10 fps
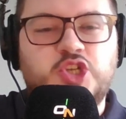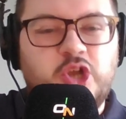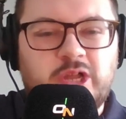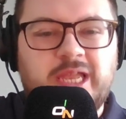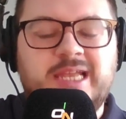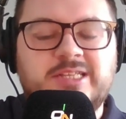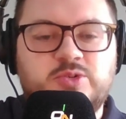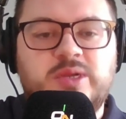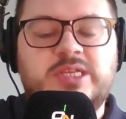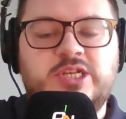jerky
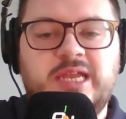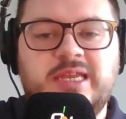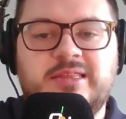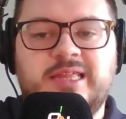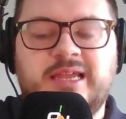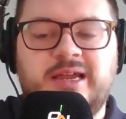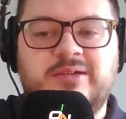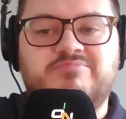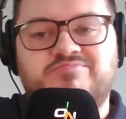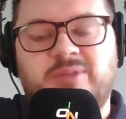and twitchy, and I think
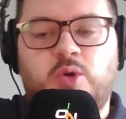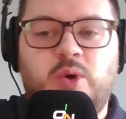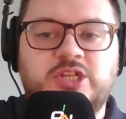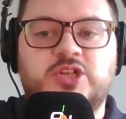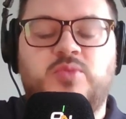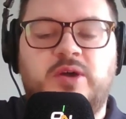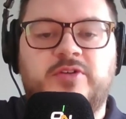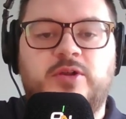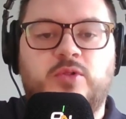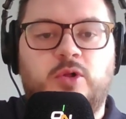I question
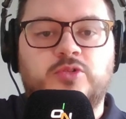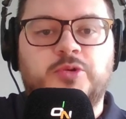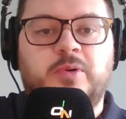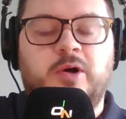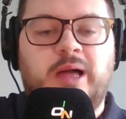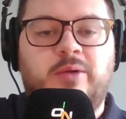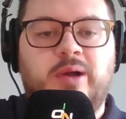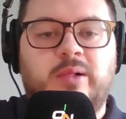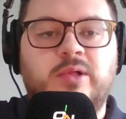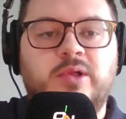whether it'll hold up all that
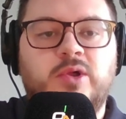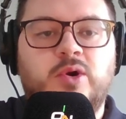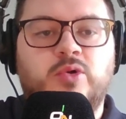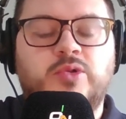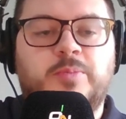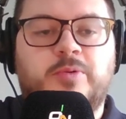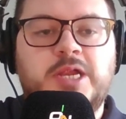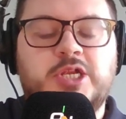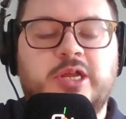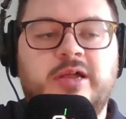well under
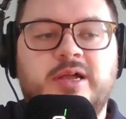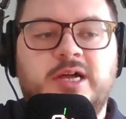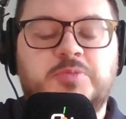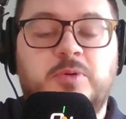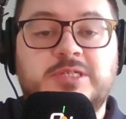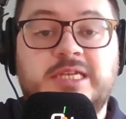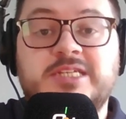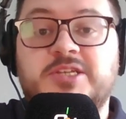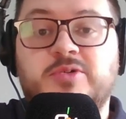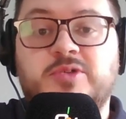pressure. I suppose
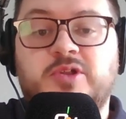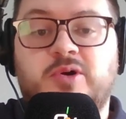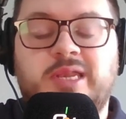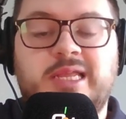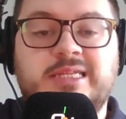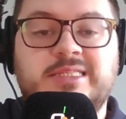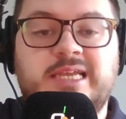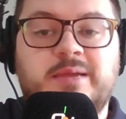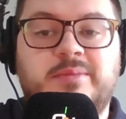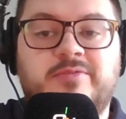he is the underdog and he can
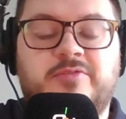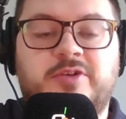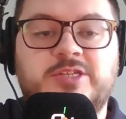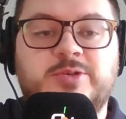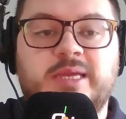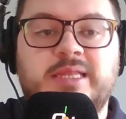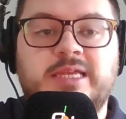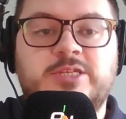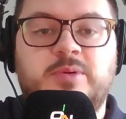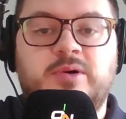take a bit of a free swing at
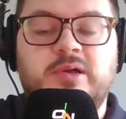this,